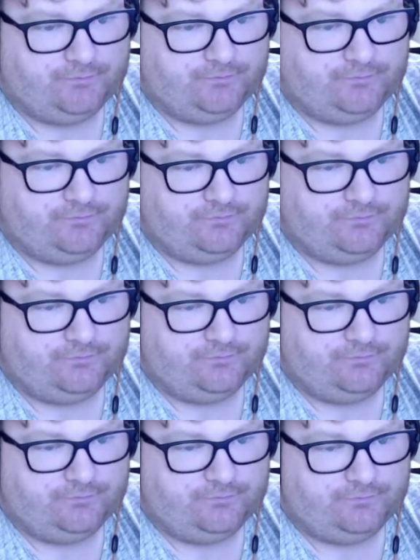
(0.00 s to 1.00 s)

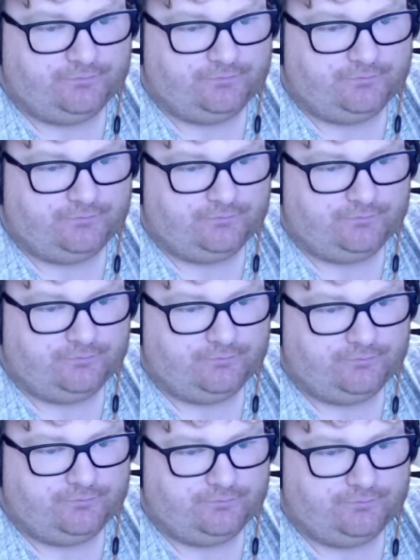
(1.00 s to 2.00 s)

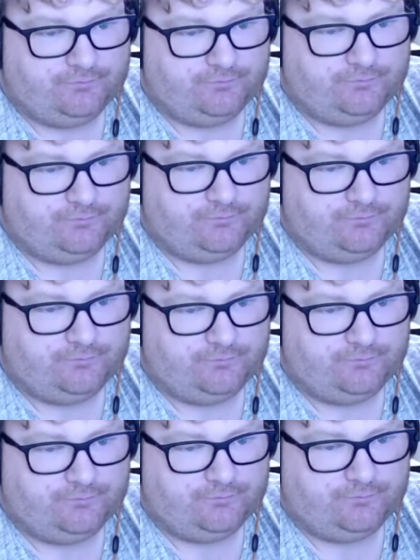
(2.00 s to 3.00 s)

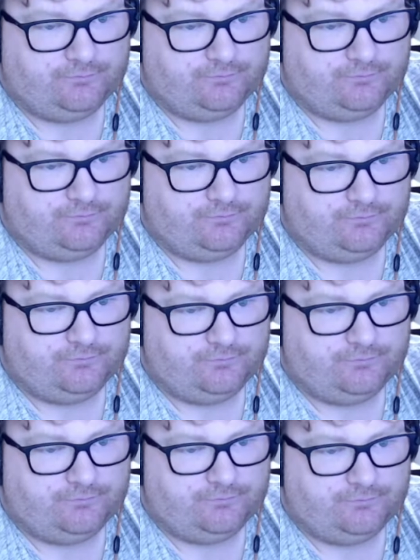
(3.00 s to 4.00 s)

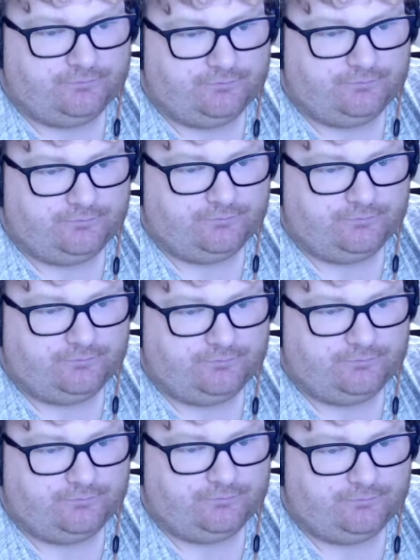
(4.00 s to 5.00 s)

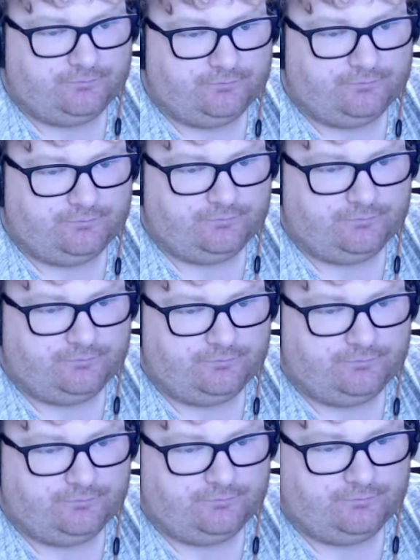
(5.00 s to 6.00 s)

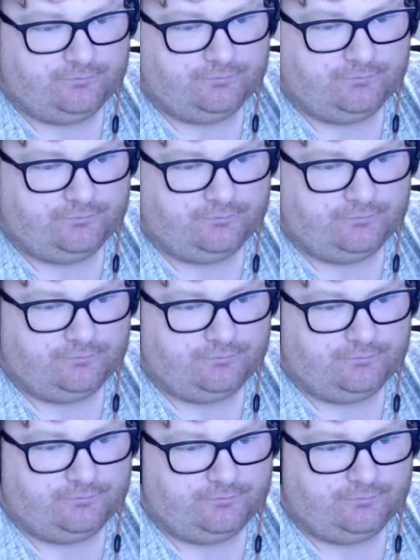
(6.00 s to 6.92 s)
(silent)